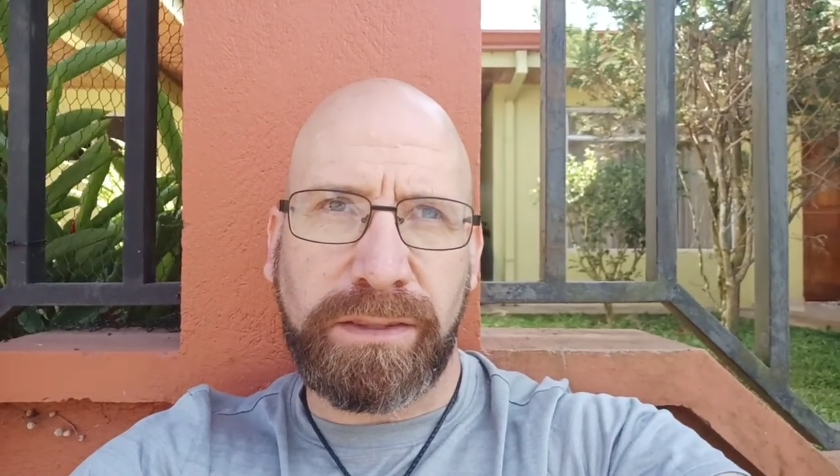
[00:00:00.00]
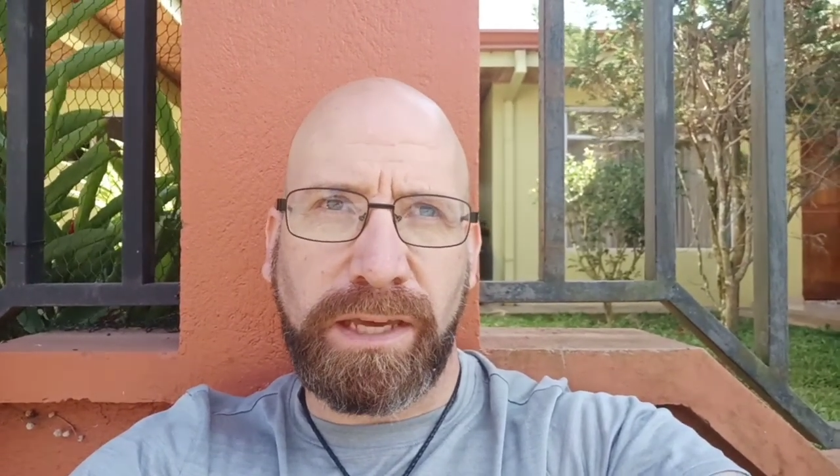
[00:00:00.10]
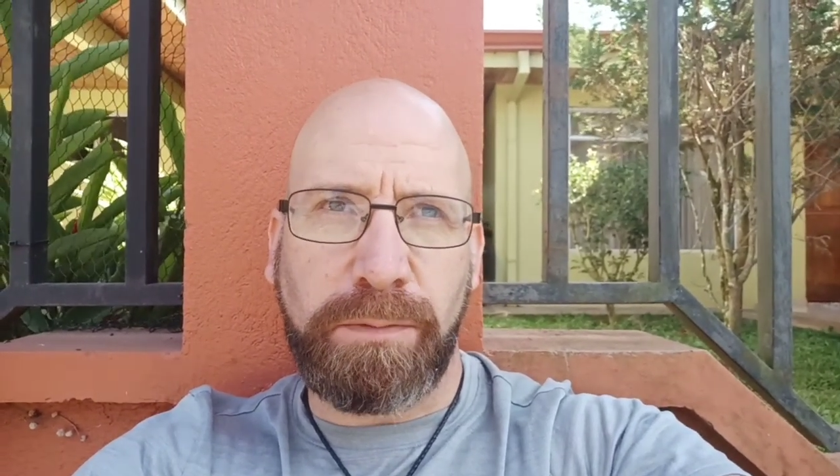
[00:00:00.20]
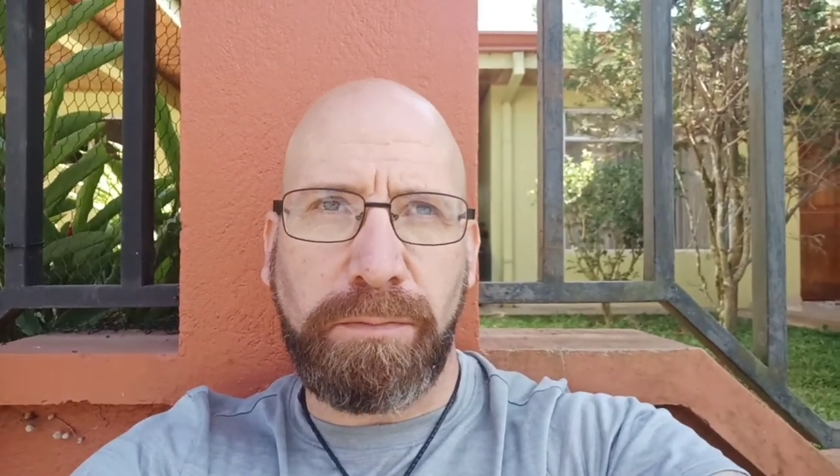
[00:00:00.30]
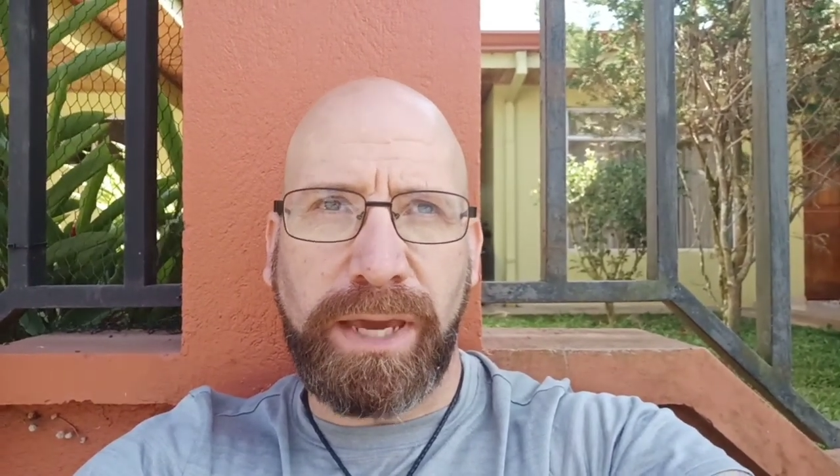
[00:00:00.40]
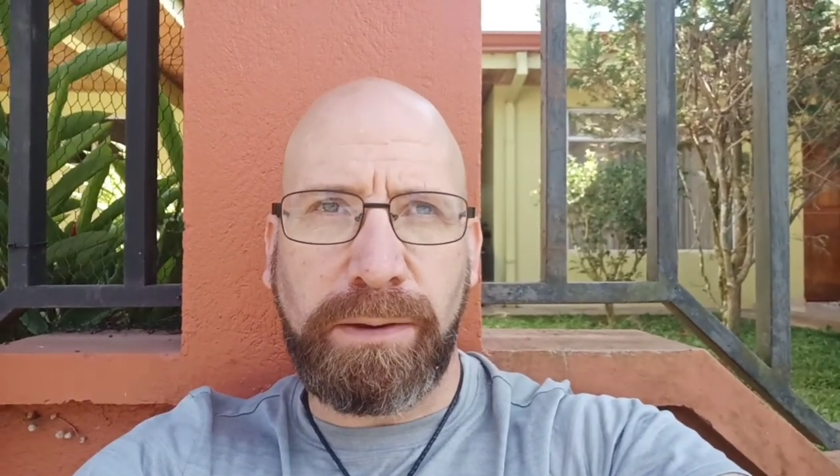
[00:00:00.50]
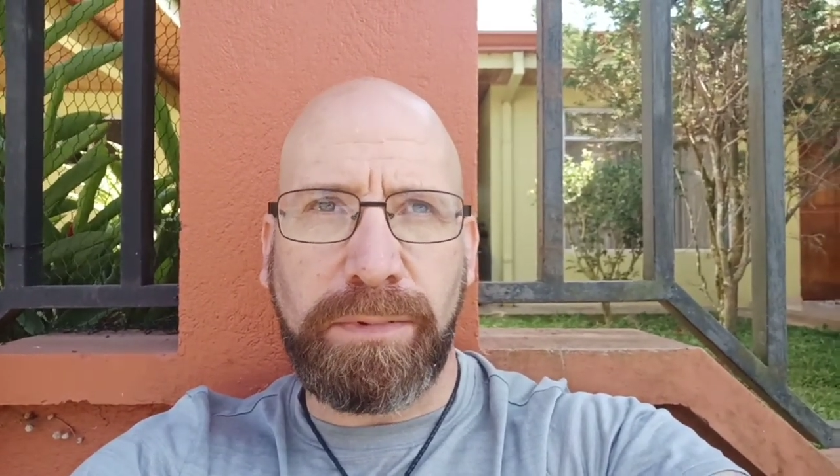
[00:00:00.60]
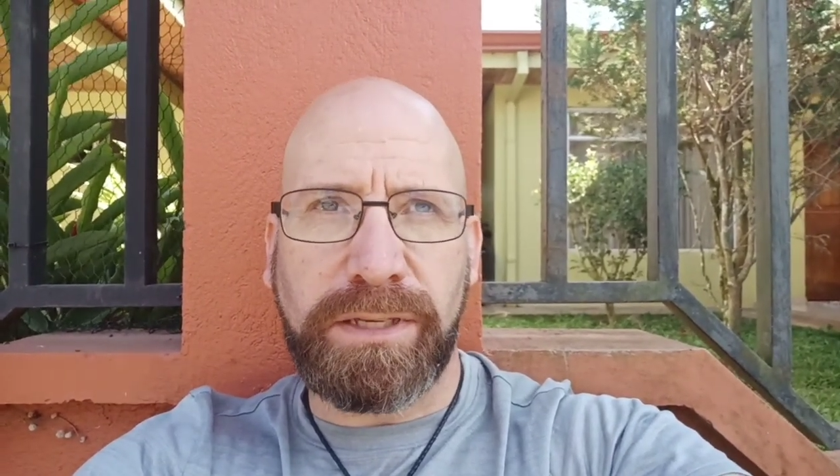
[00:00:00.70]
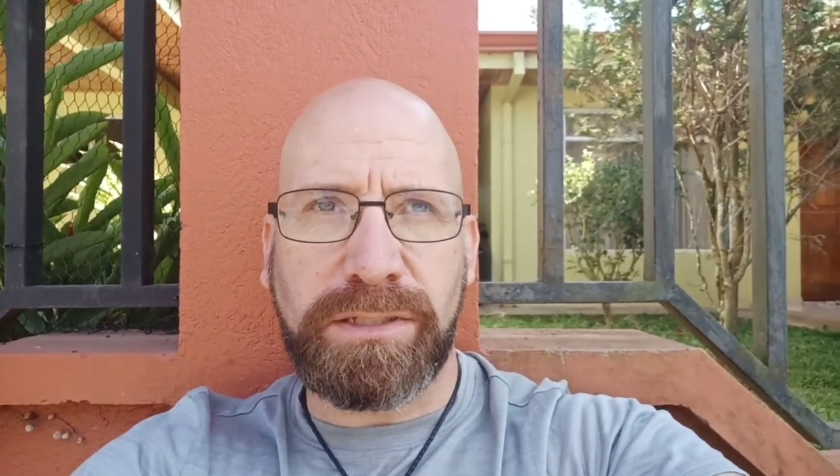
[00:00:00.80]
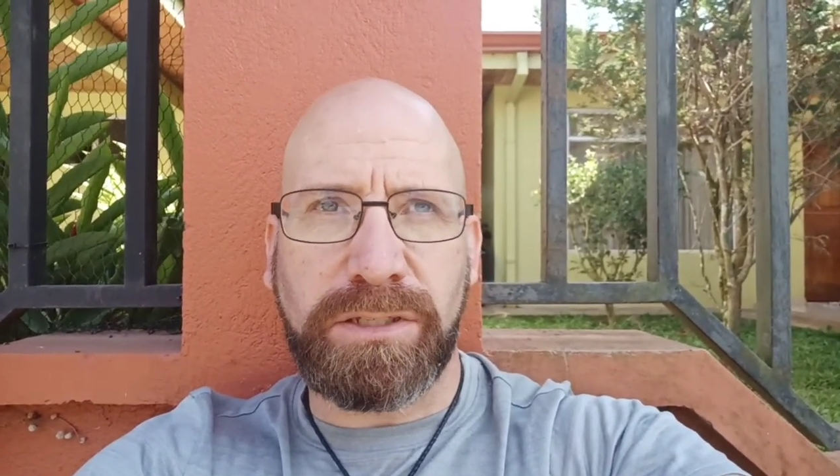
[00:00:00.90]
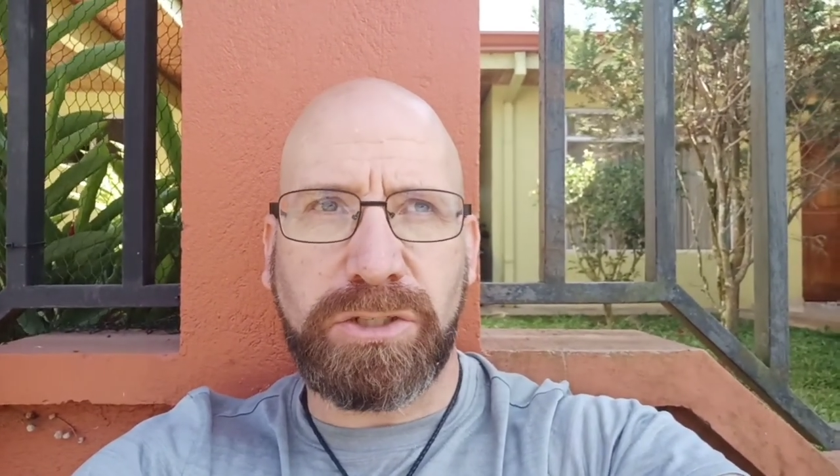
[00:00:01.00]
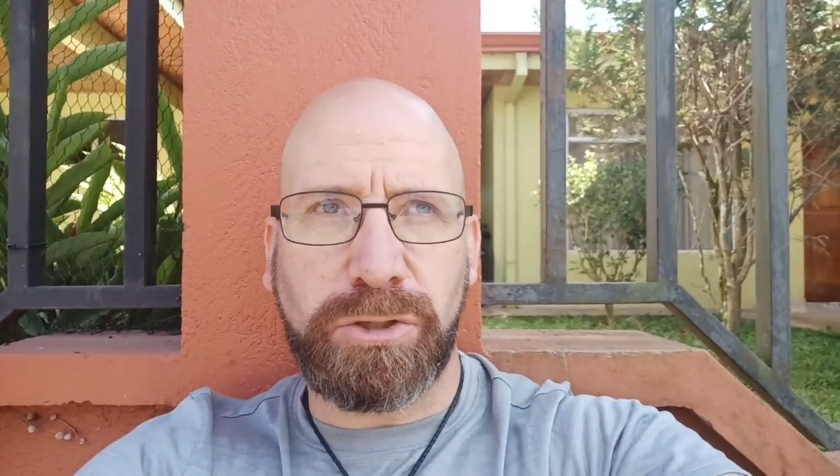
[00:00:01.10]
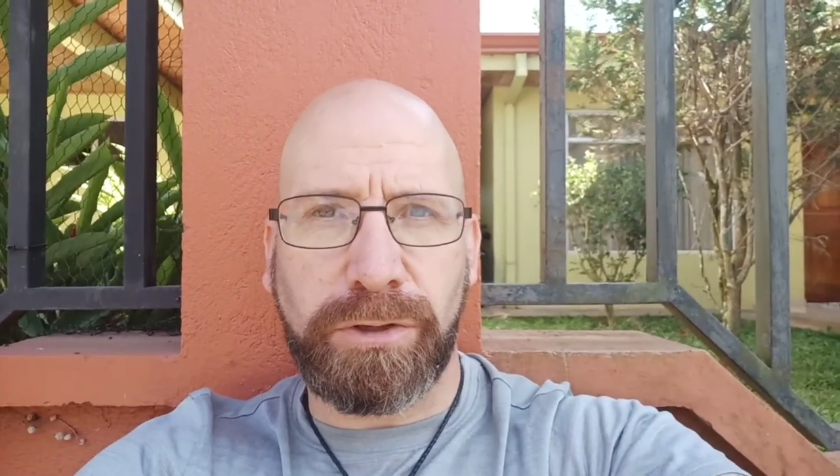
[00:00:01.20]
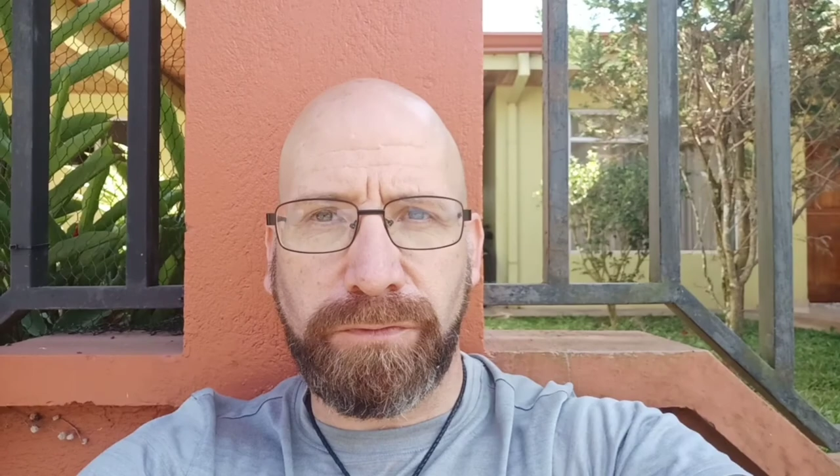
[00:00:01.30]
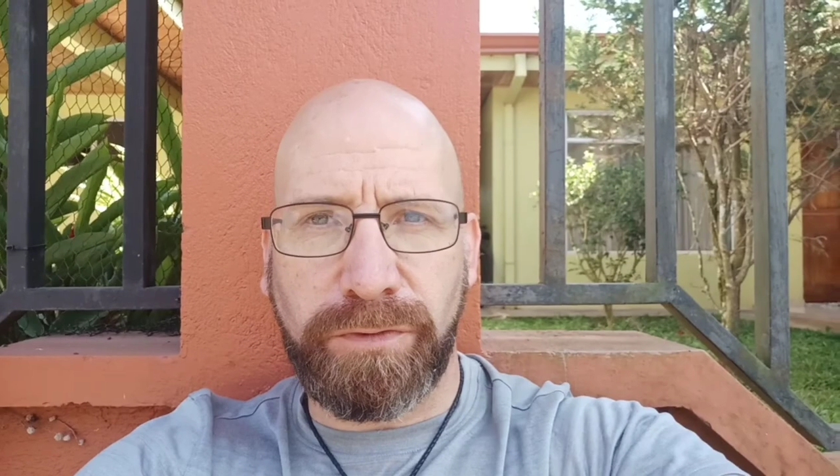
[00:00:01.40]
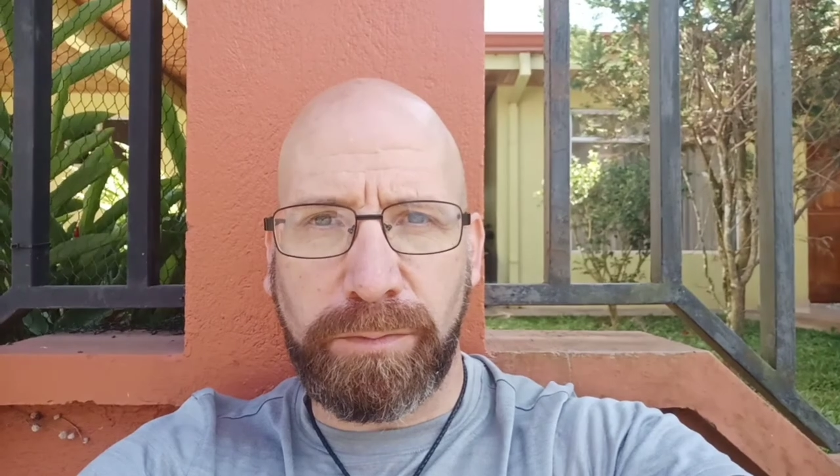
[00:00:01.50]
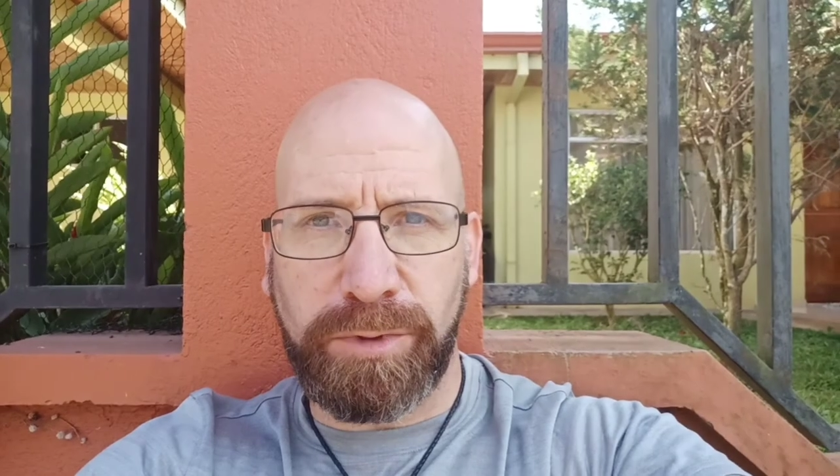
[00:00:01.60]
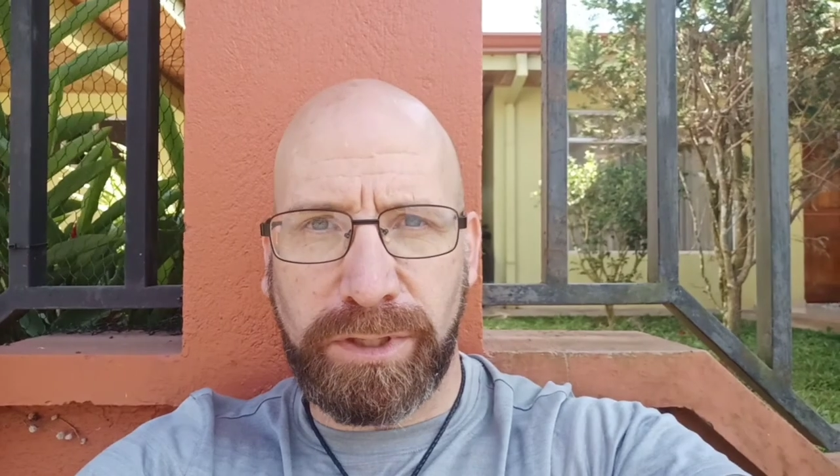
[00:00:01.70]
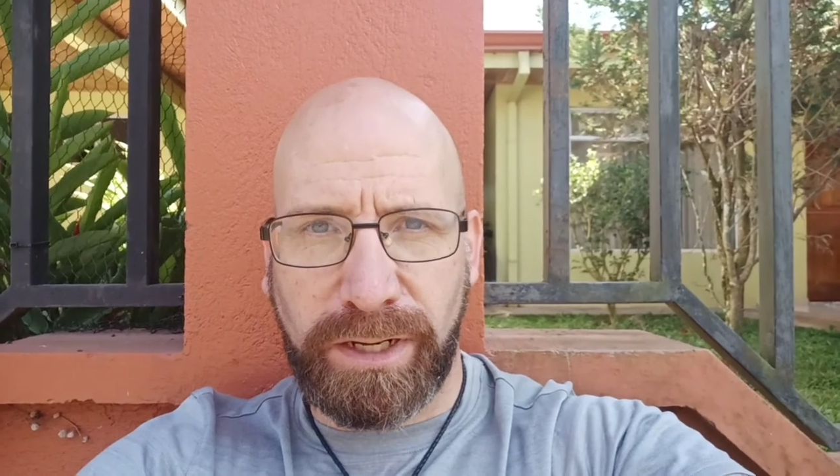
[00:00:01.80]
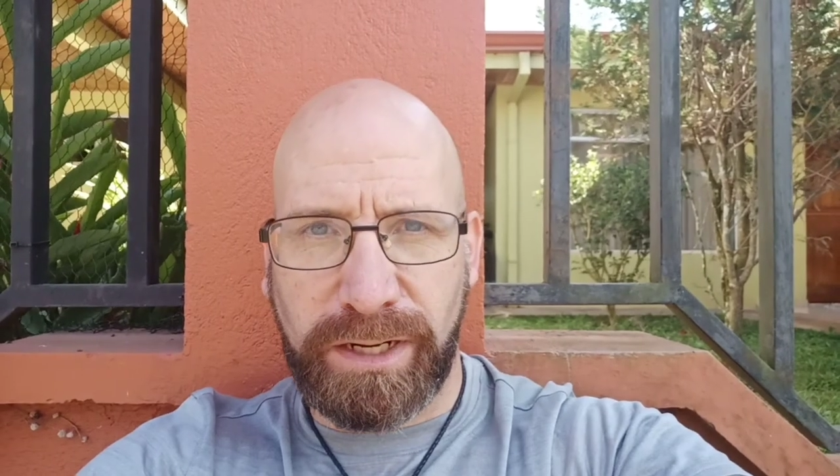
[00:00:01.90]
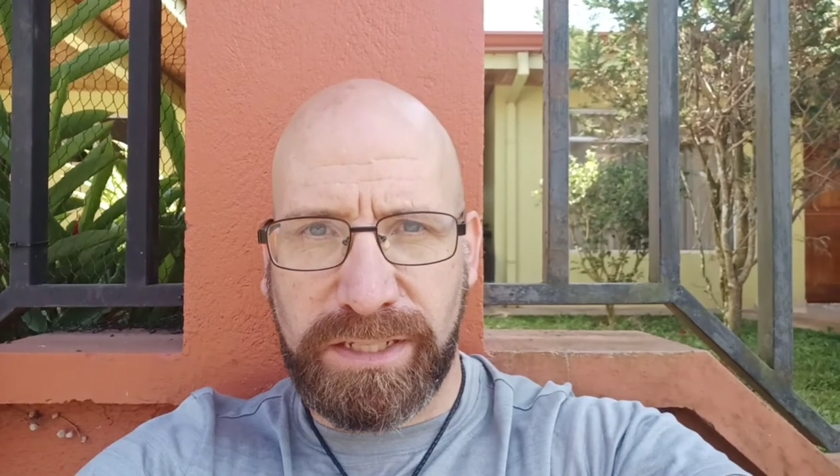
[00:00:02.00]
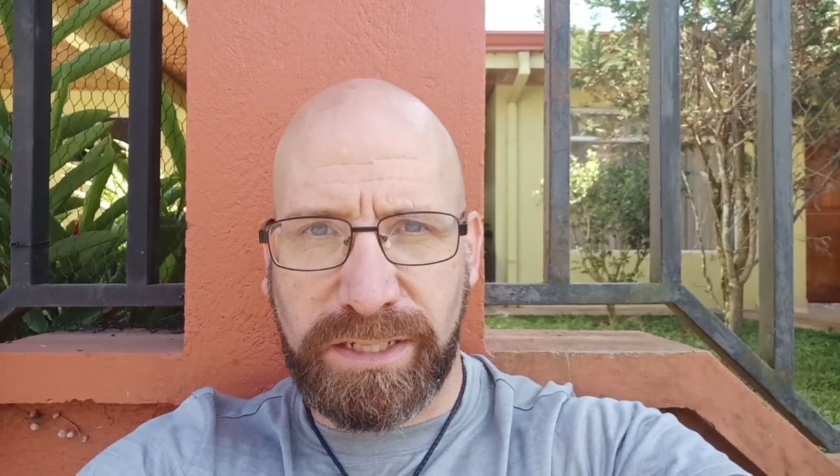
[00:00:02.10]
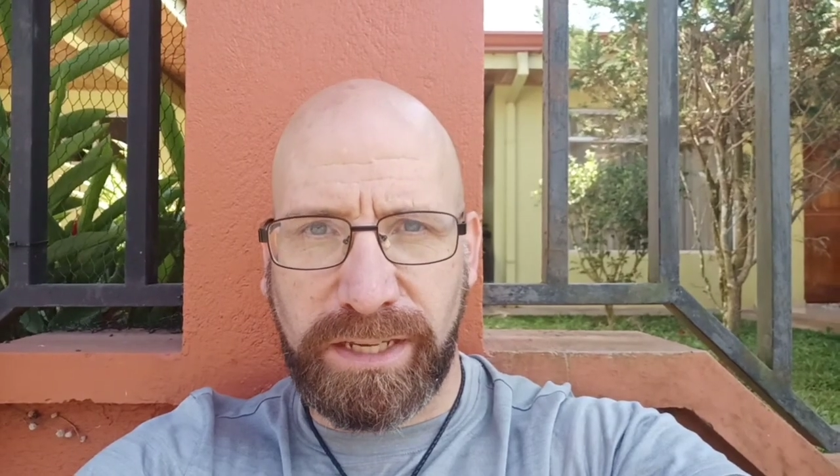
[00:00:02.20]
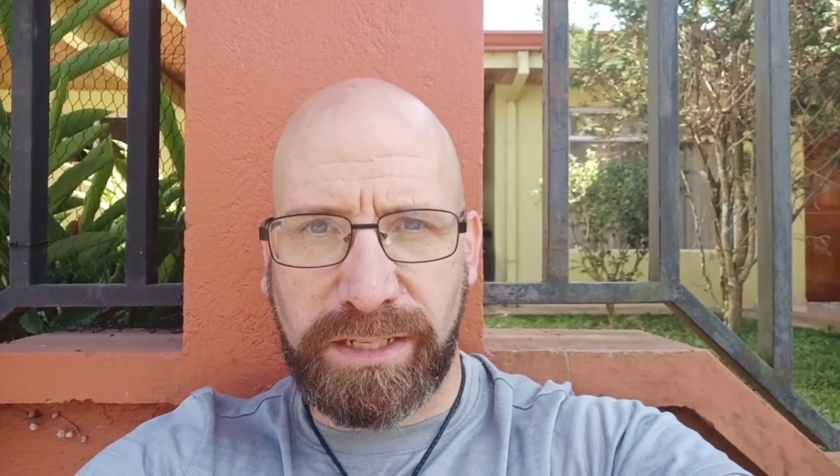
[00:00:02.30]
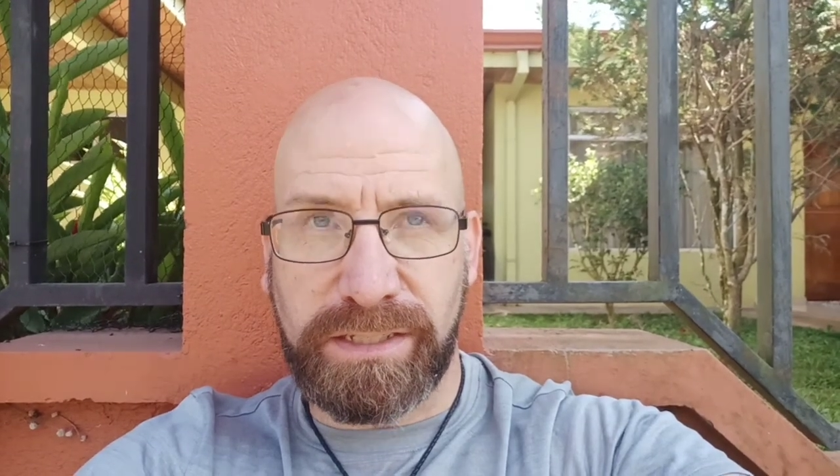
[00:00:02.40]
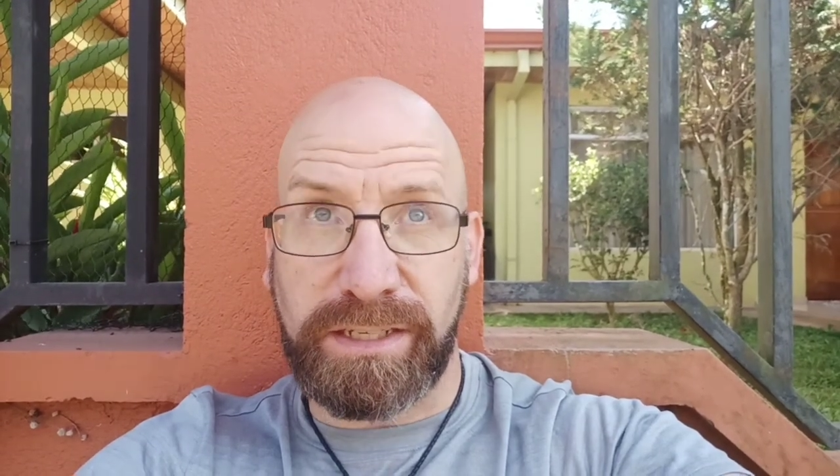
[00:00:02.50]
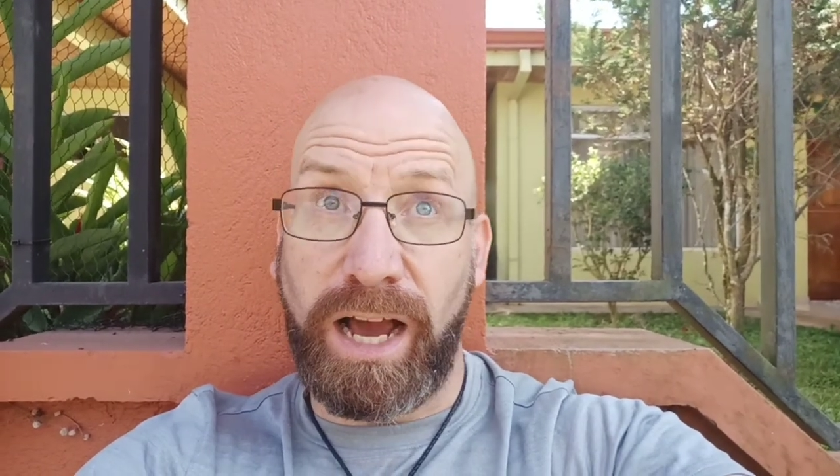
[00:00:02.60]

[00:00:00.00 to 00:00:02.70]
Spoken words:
that maybe since you're from the United States and